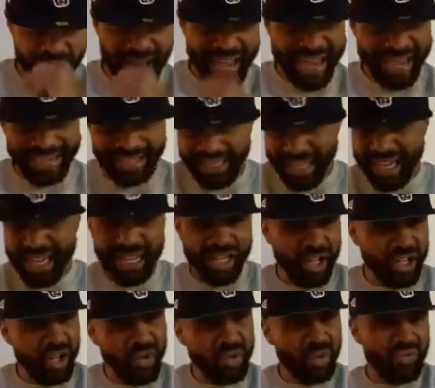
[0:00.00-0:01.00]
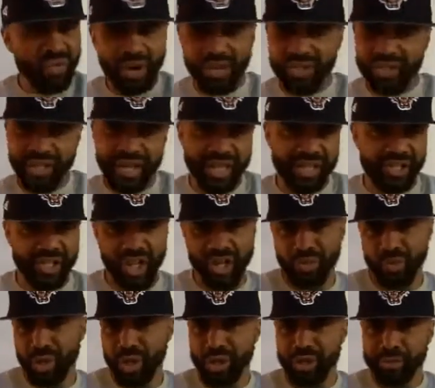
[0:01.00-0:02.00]
And then the universe catch
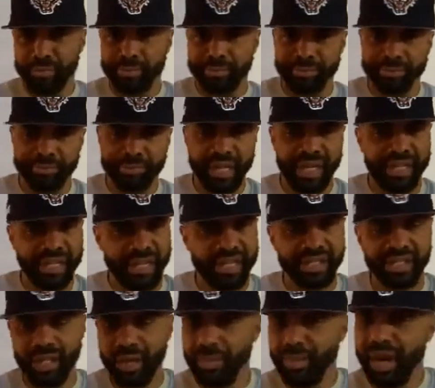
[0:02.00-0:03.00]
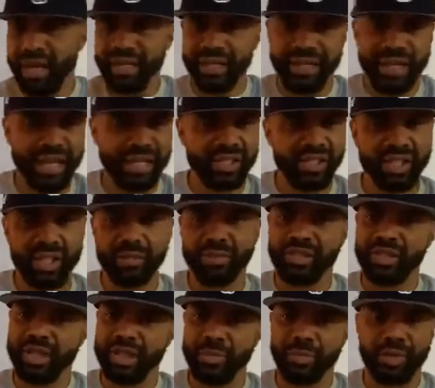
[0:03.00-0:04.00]
up with them. And then somebody catch them
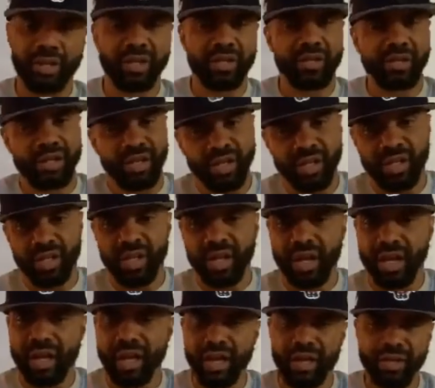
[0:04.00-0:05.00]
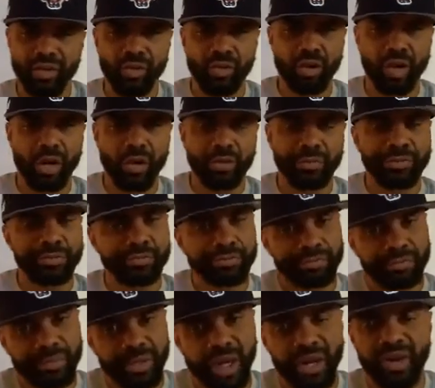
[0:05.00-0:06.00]
slipping. And, you know,
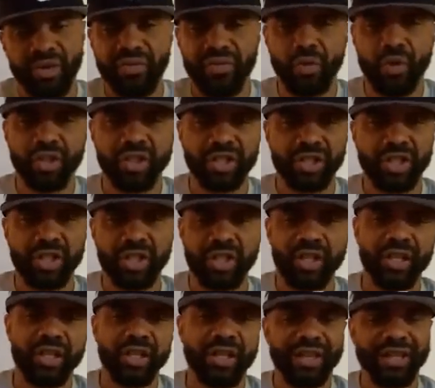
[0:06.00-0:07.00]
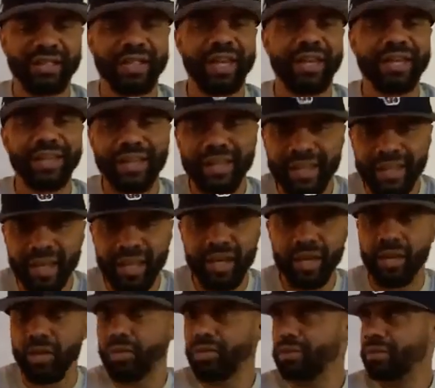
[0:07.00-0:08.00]
unfortunately, they get
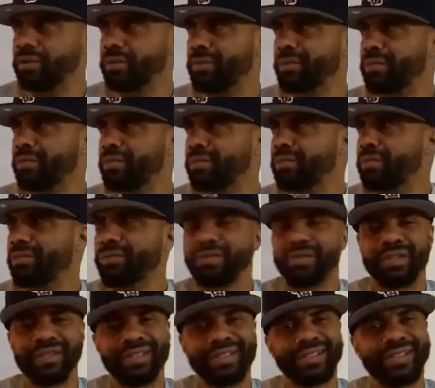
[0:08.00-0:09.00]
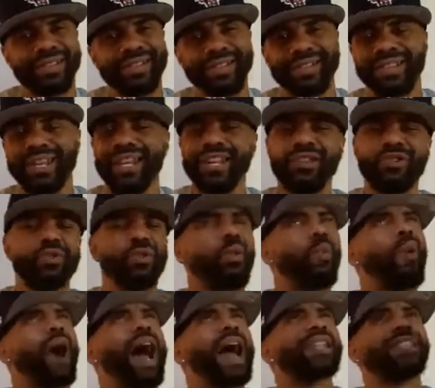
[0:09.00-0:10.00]
killed. Then you will
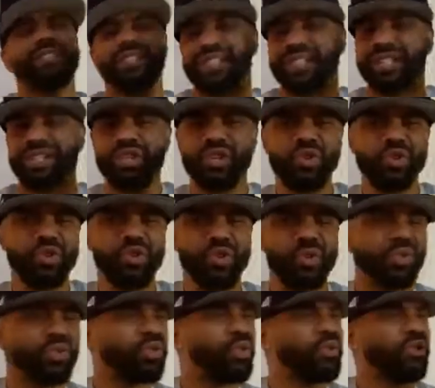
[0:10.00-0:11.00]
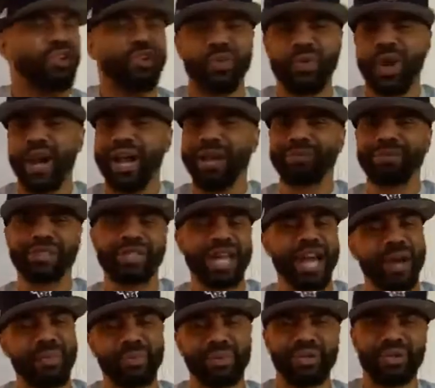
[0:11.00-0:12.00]
watch the news or the Crime
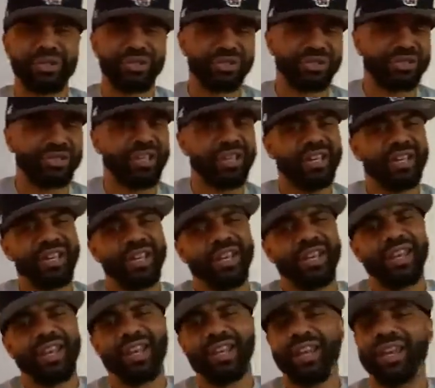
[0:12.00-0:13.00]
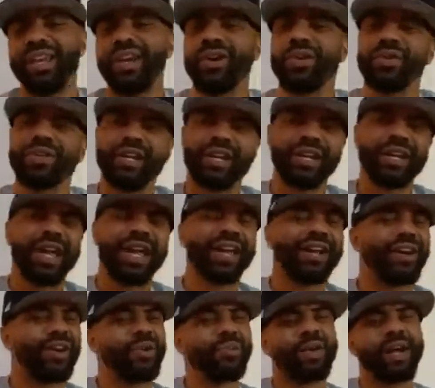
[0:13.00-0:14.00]
Stoppers. And they on there like, oh